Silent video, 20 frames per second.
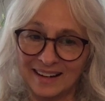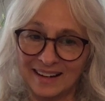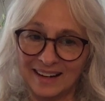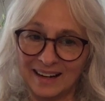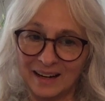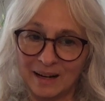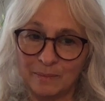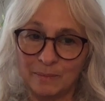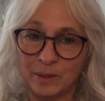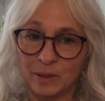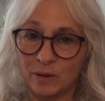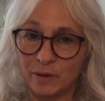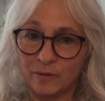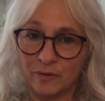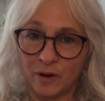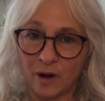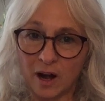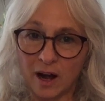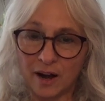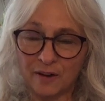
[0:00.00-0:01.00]
a beautiful
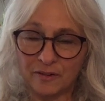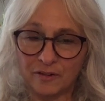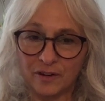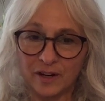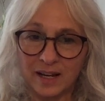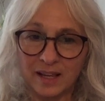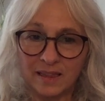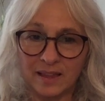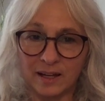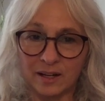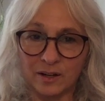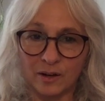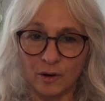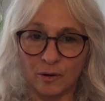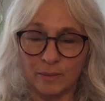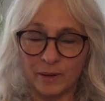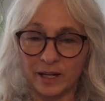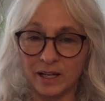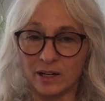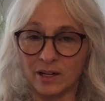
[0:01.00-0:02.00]
offering that
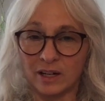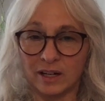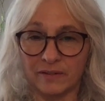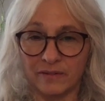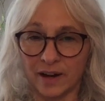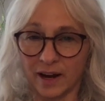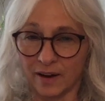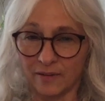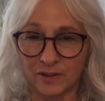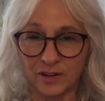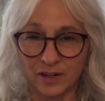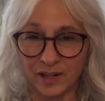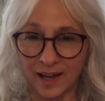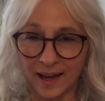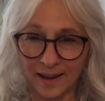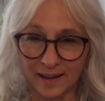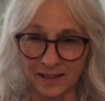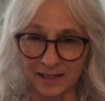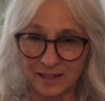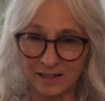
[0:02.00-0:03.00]
nobody could have ever
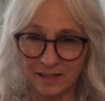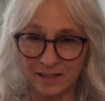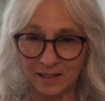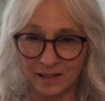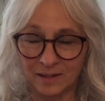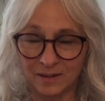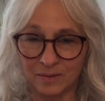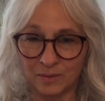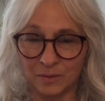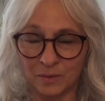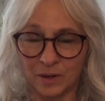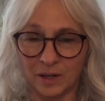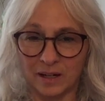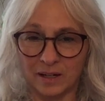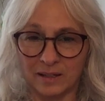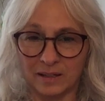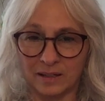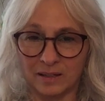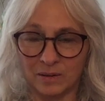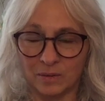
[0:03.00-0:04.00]
guessed
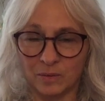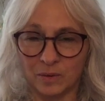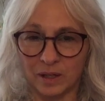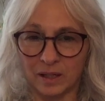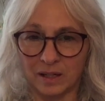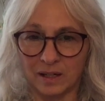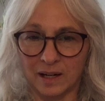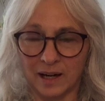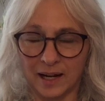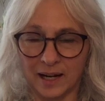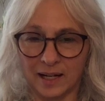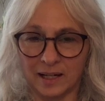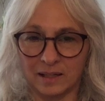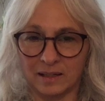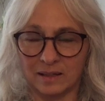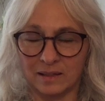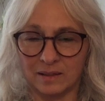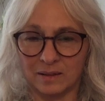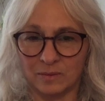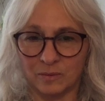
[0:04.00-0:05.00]
what God
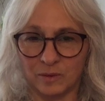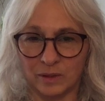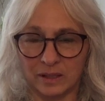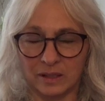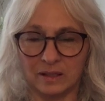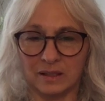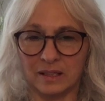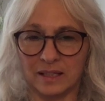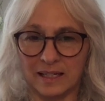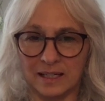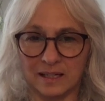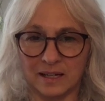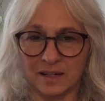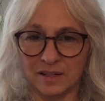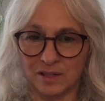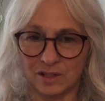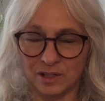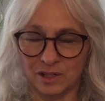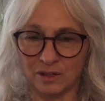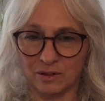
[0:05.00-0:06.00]
would lead
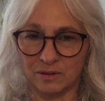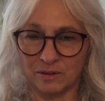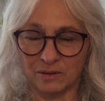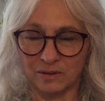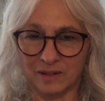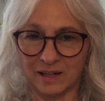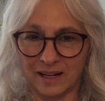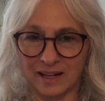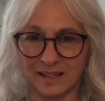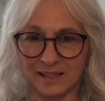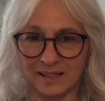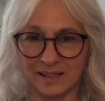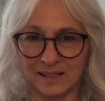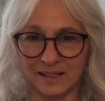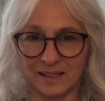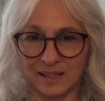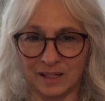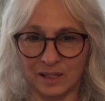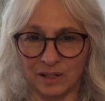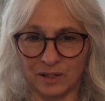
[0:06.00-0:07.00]
us to at
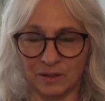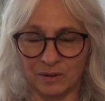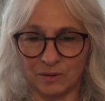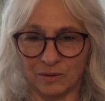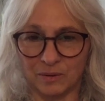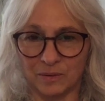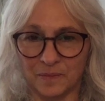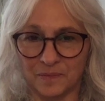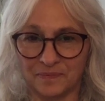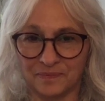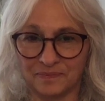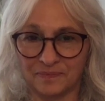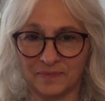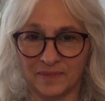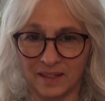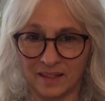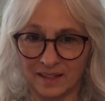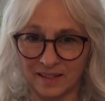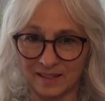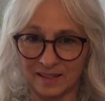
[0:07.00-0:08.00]
CQ,
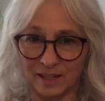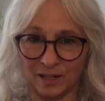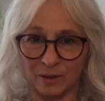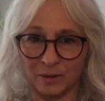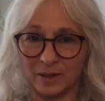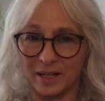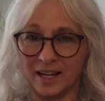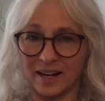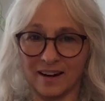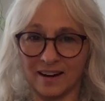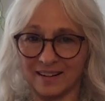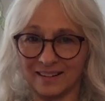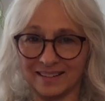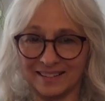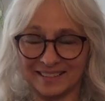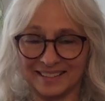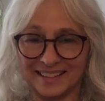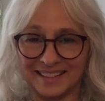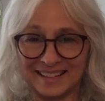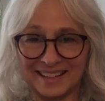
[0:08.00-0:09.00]
because here we are
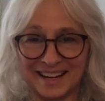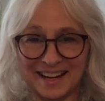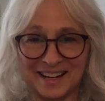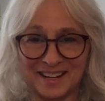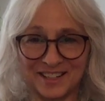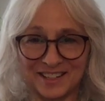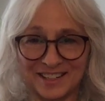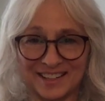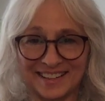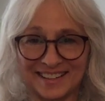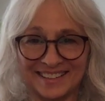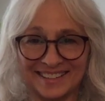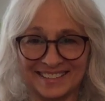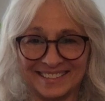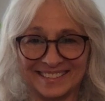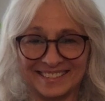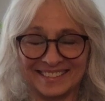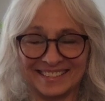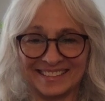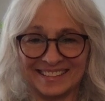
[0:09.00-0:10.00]
in Asia.
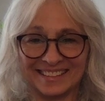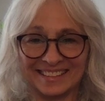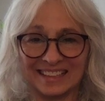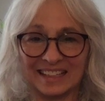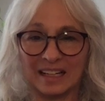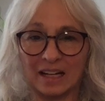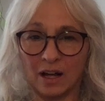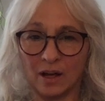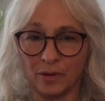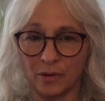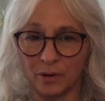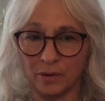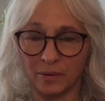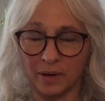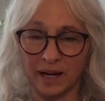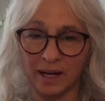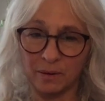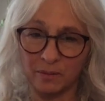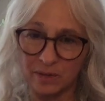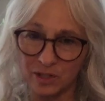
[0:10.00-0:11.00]
Although
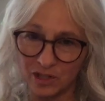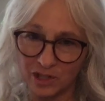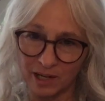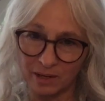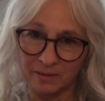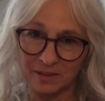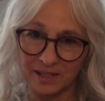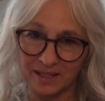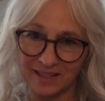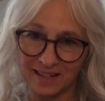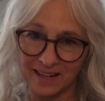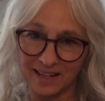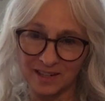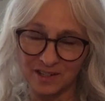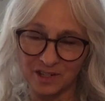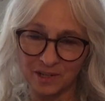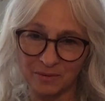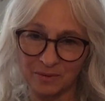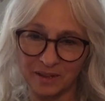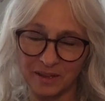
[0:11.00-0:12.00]
I wish I was in
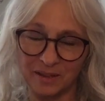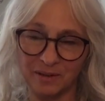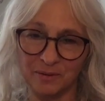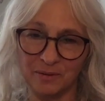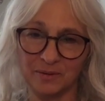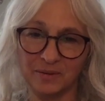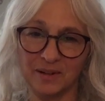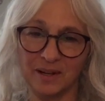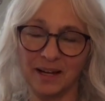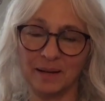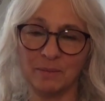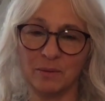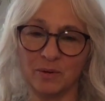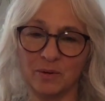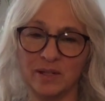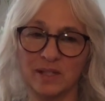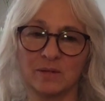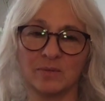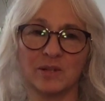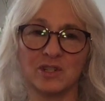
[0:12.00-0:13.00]
Asia with you. I'm
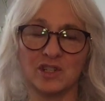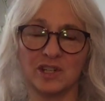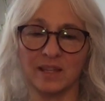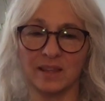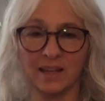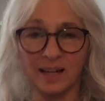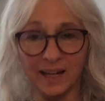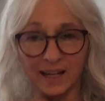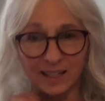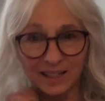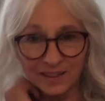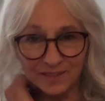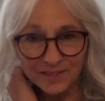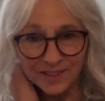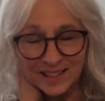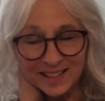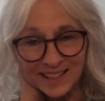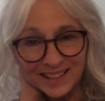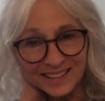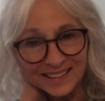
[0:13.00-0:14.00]
always wishing that I can
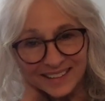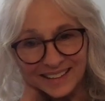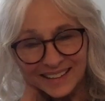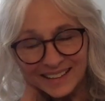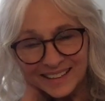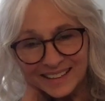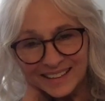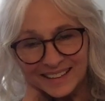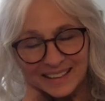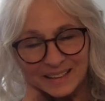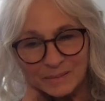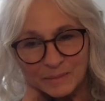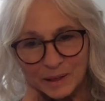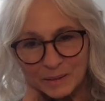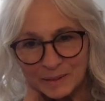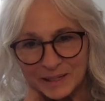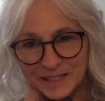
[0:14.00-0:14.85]
visit maybe